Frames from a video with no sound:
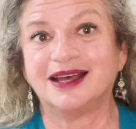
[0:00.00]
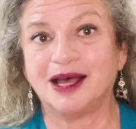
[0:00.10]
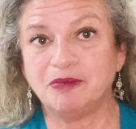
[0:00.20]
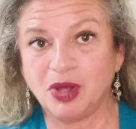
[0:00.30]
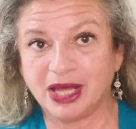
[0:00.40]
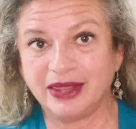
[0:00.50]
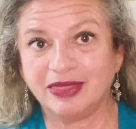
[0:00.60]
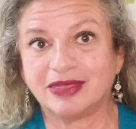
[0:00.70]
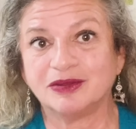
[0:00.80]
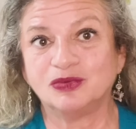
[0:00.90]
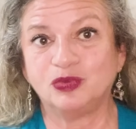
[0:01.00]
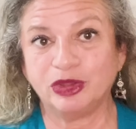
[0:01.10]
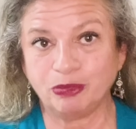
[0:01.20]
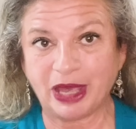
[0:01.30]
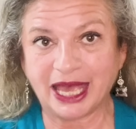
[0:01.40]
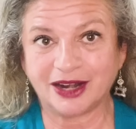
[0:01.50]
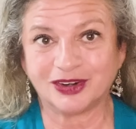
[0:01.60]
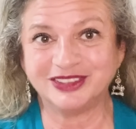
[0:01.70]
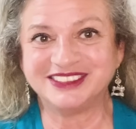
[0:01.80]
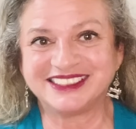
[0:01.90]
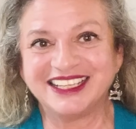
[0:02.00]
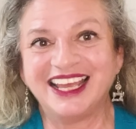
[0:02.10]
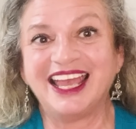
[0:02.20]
a month with patterns